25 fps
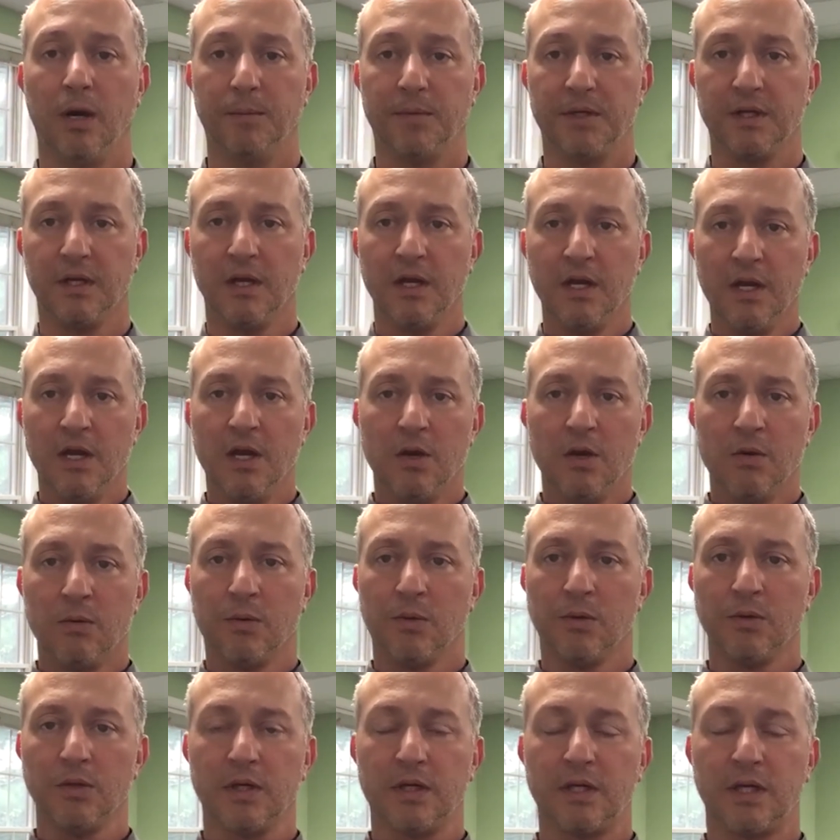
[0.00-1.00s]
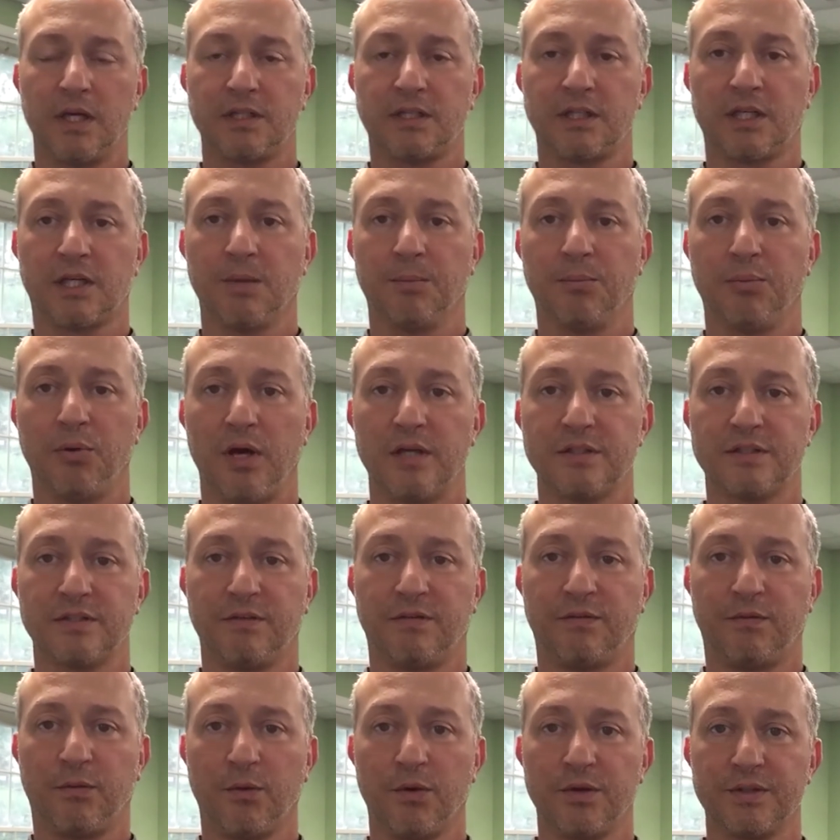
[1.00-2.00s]
But when we're looking at the
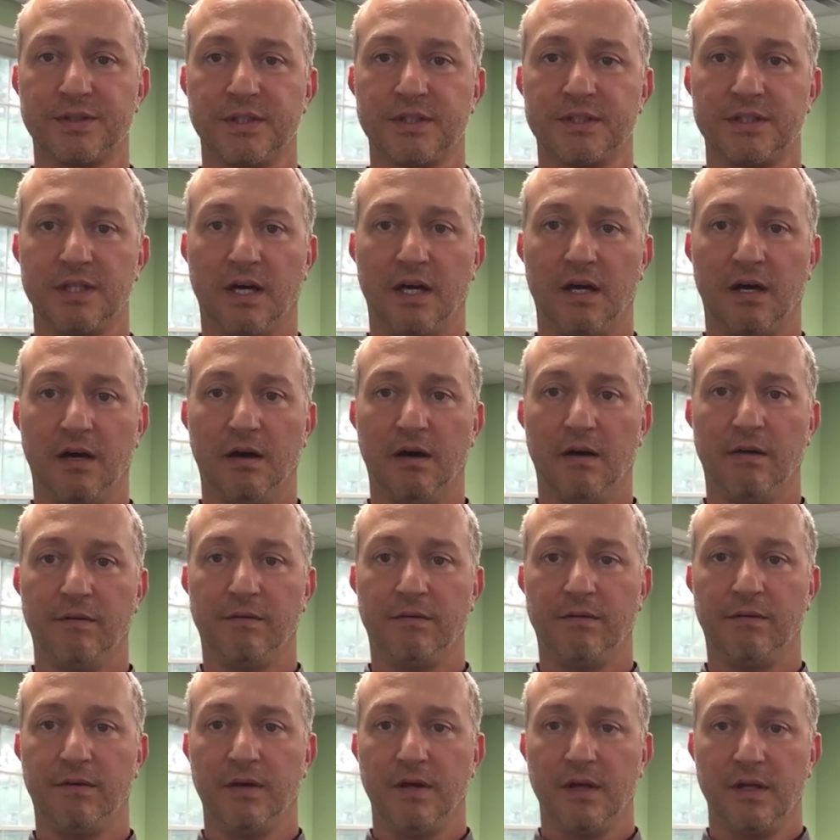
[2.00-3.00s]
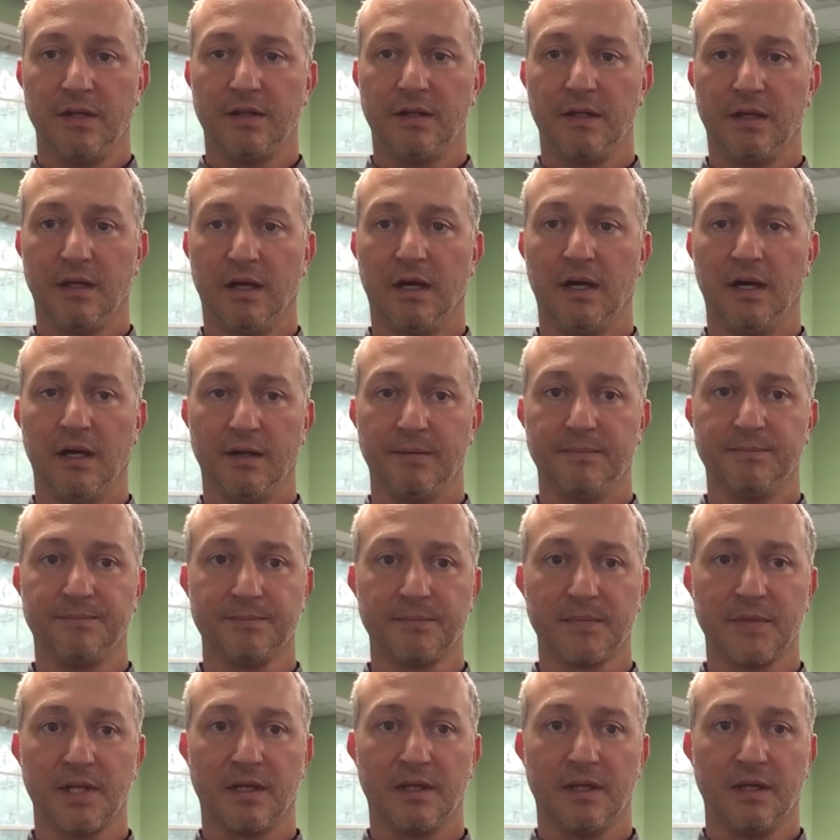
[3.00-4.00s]
compressive forces of uh,
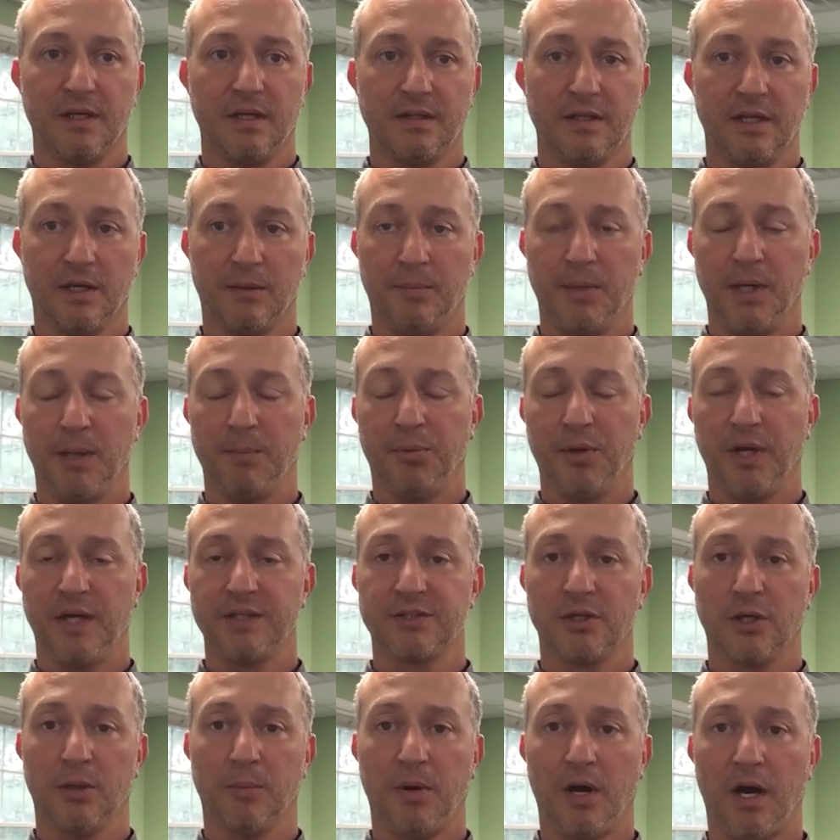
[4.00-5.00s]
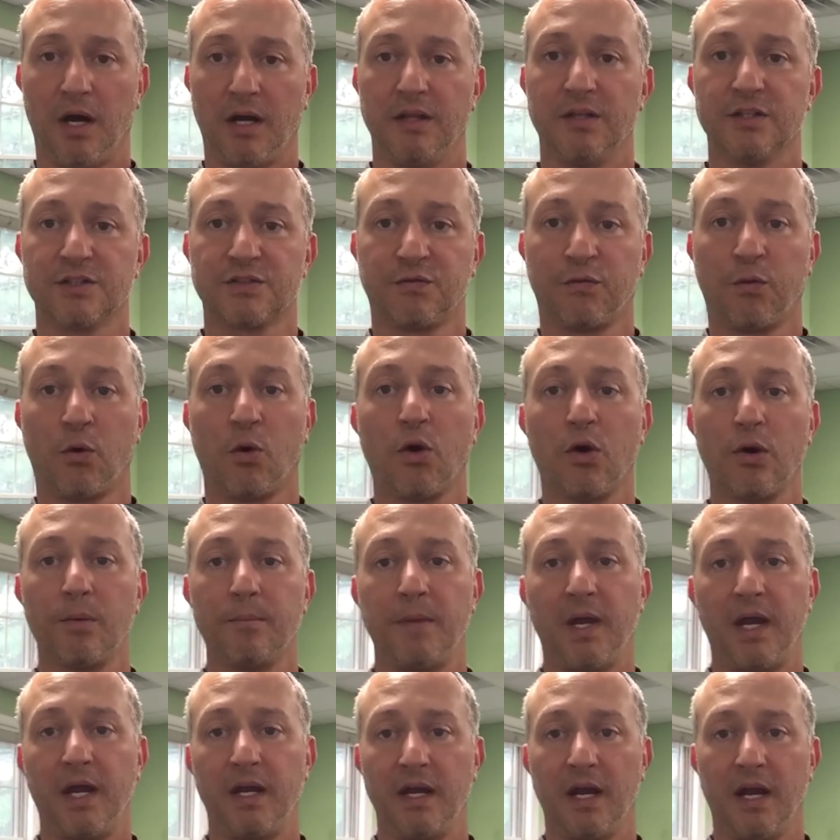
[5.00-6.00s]
that are being placed on our body, there's four
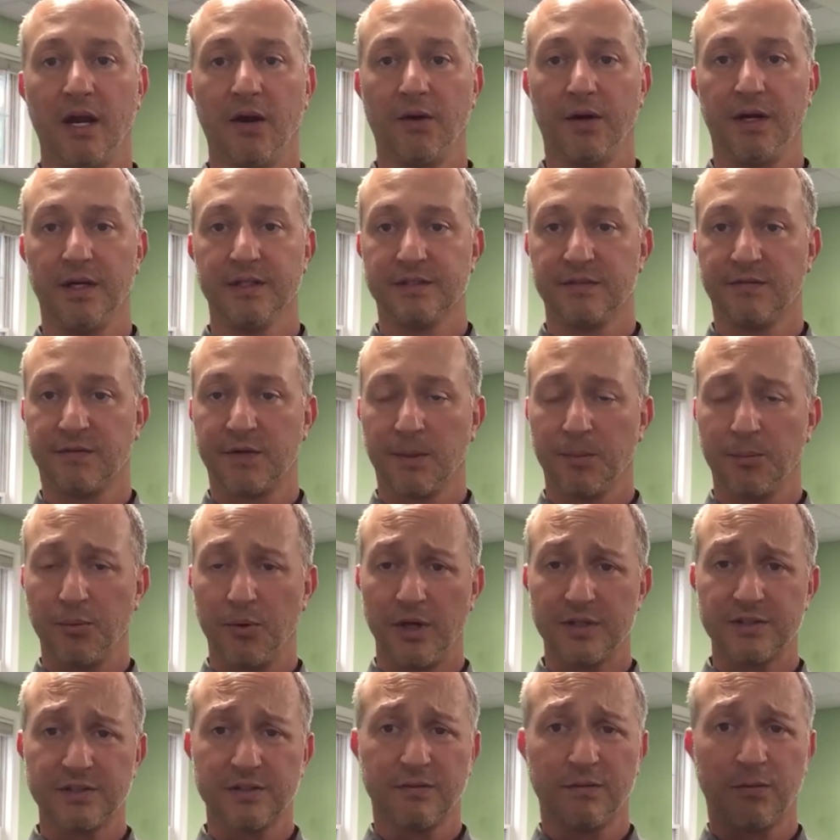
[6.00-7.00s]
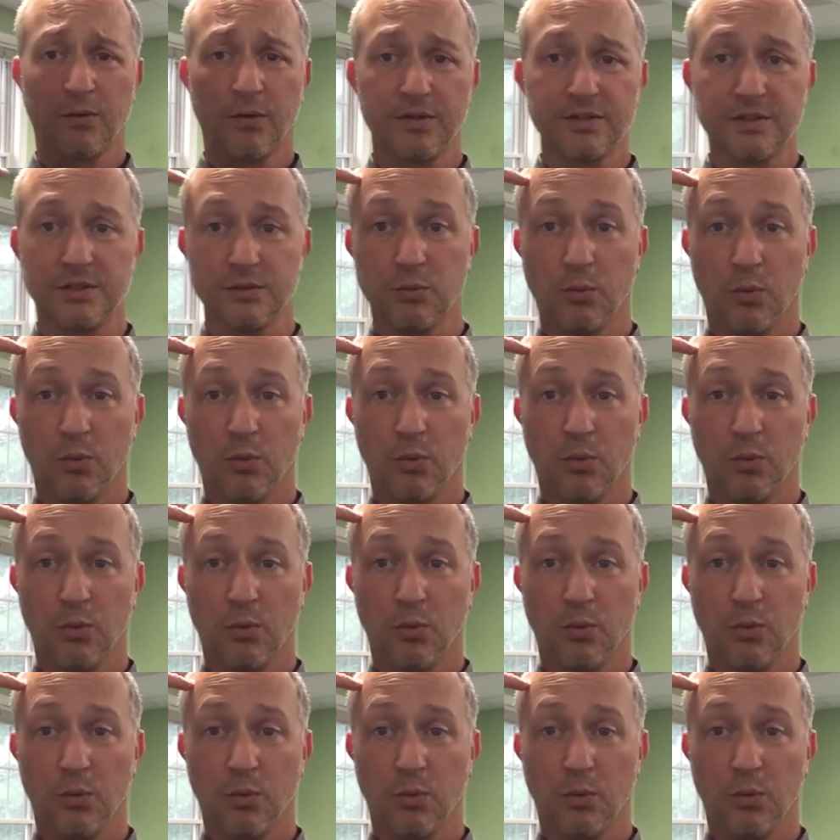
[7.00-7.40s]
main areas of compressive forces.